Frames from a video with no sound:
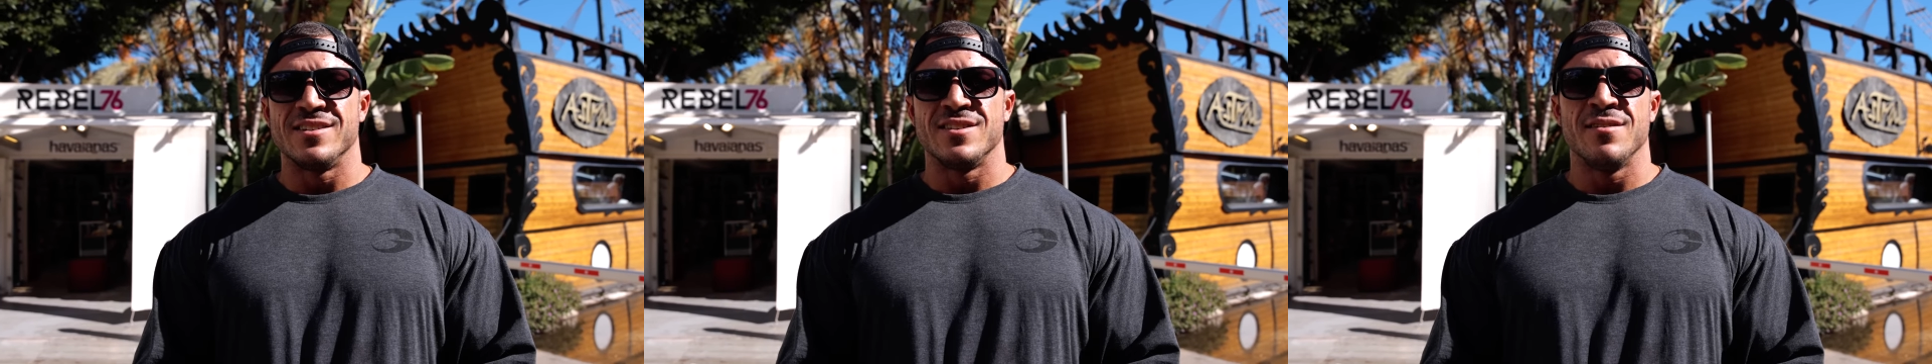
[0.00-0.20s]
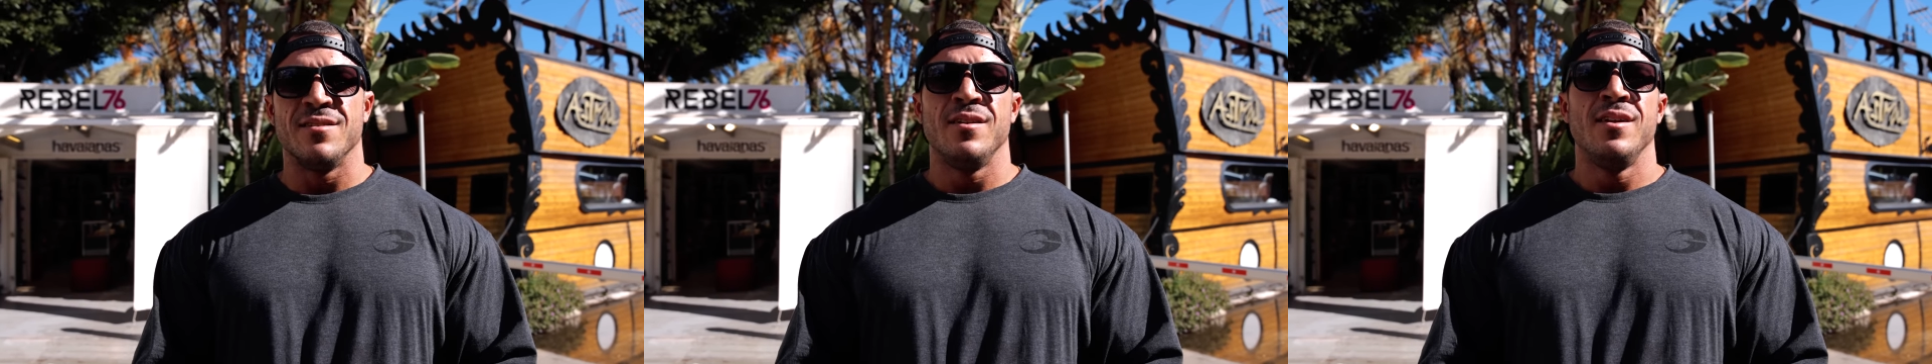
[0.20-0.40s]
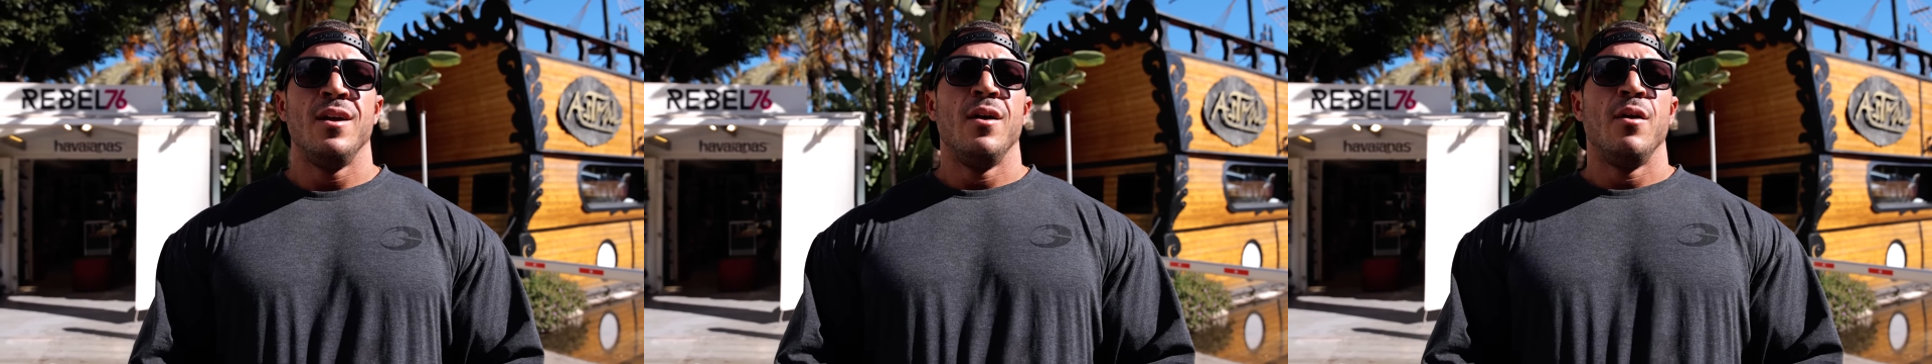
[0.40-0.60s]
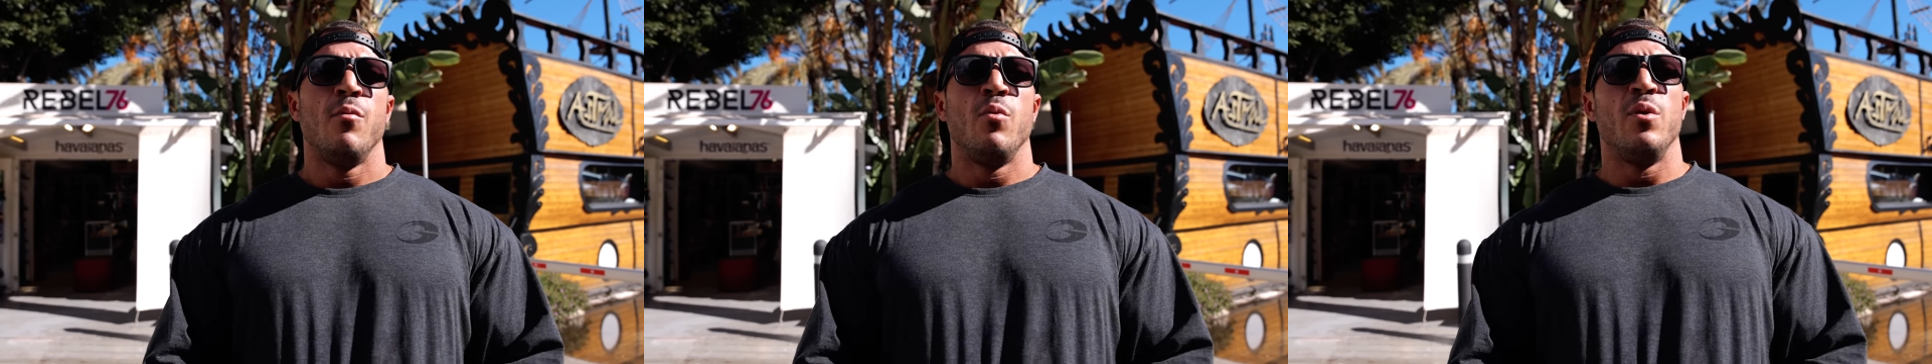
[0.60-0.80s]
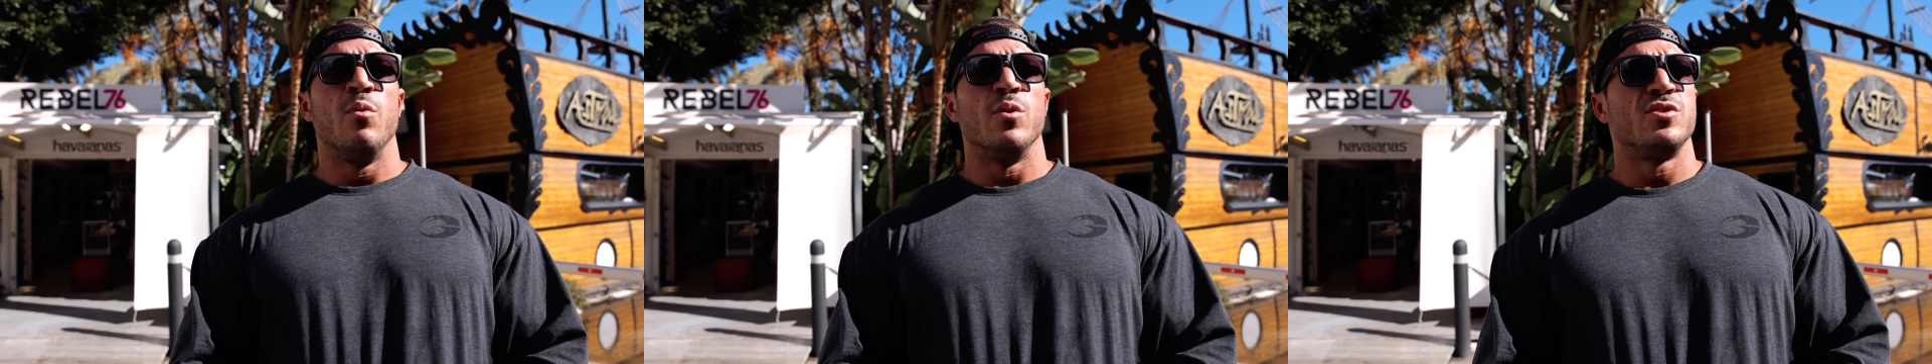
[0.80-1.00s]
So
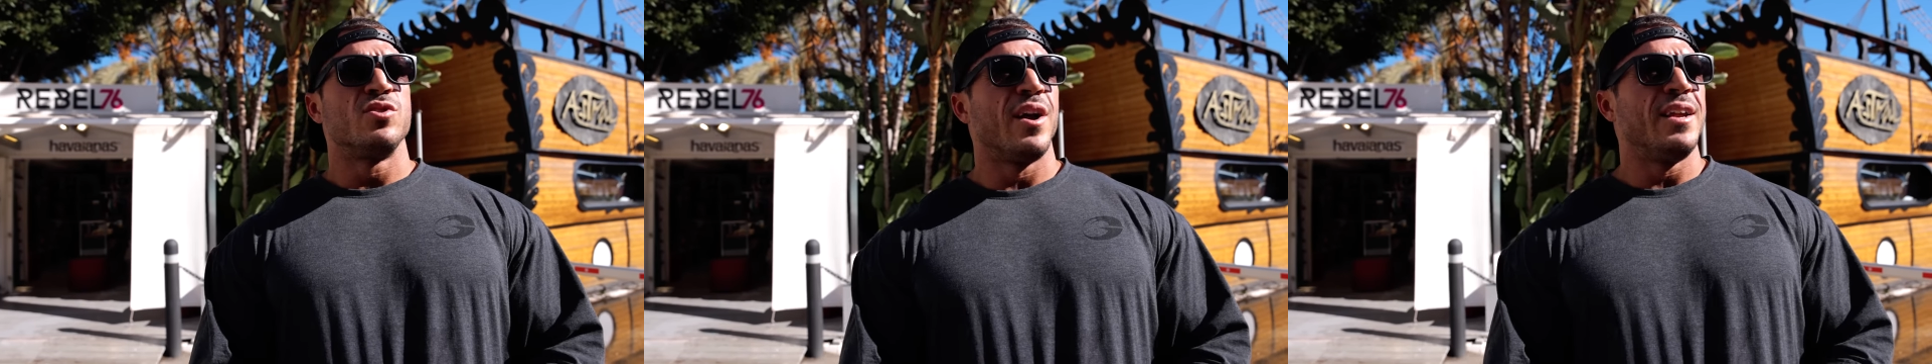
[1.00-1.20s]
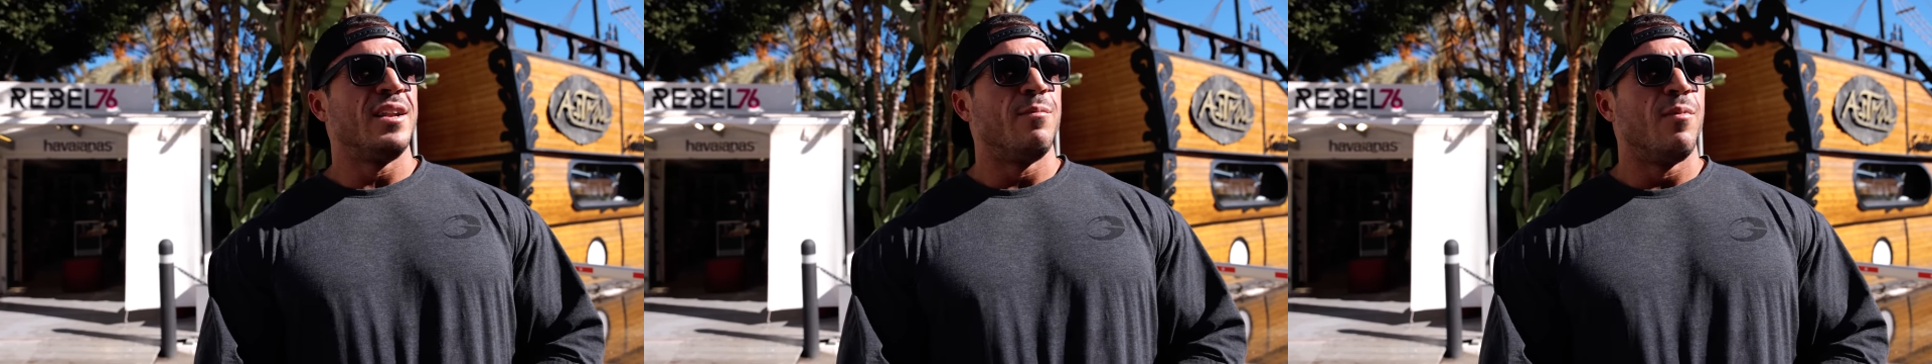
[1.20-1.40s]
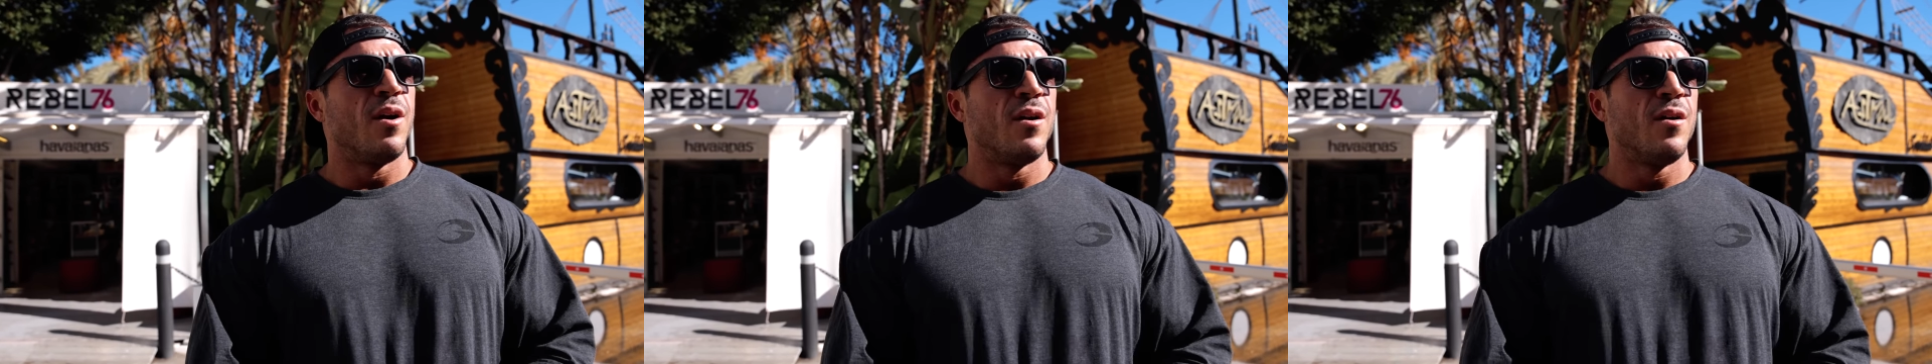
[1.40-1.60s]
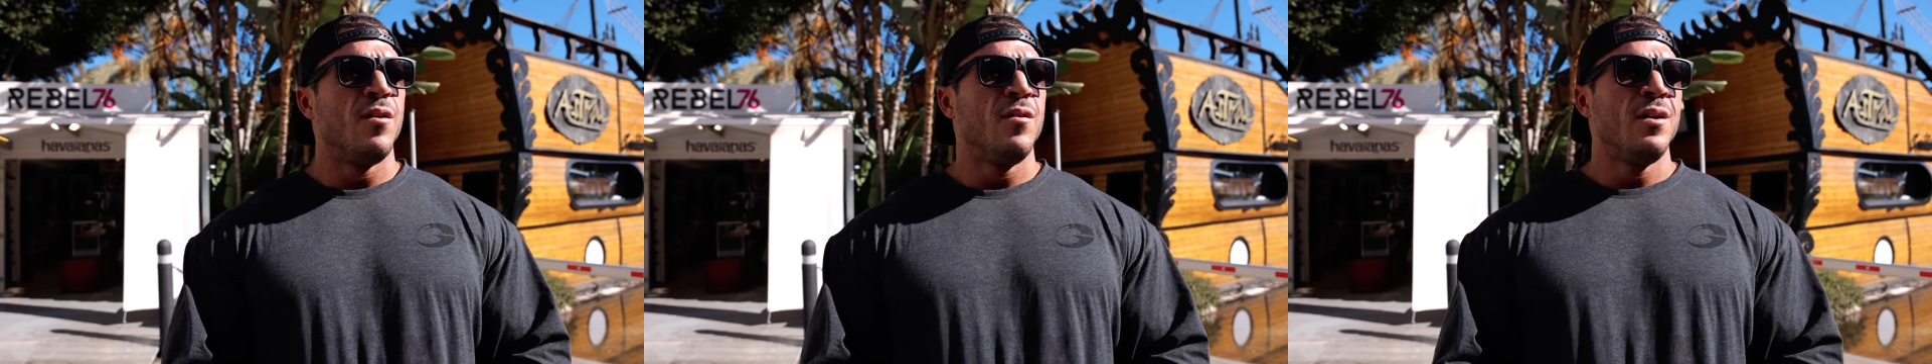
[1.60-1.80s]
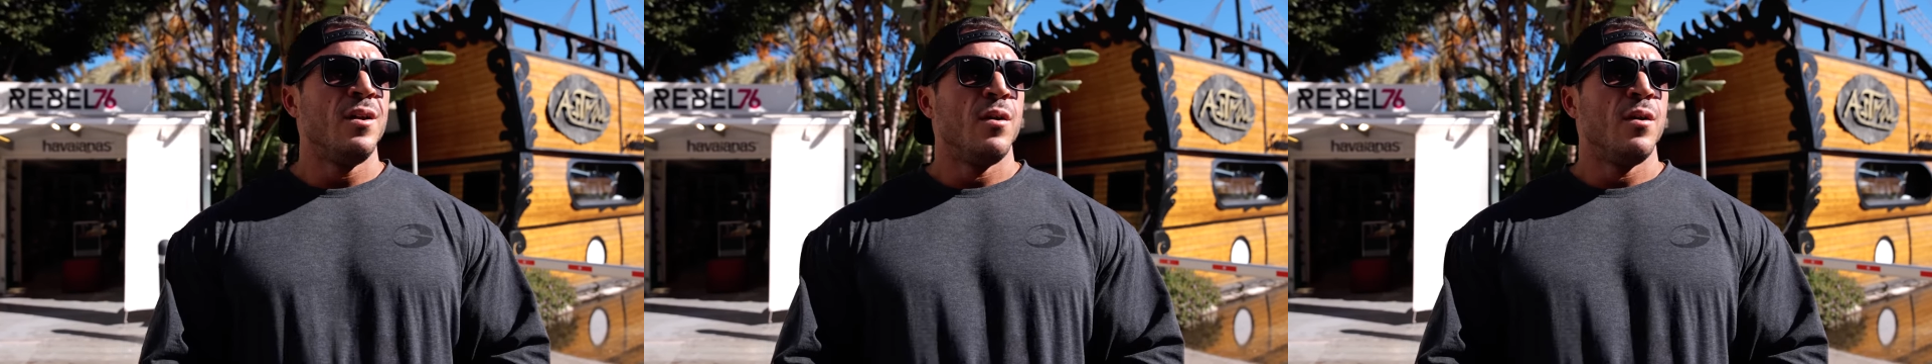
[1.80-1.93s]
we will train tomorrow.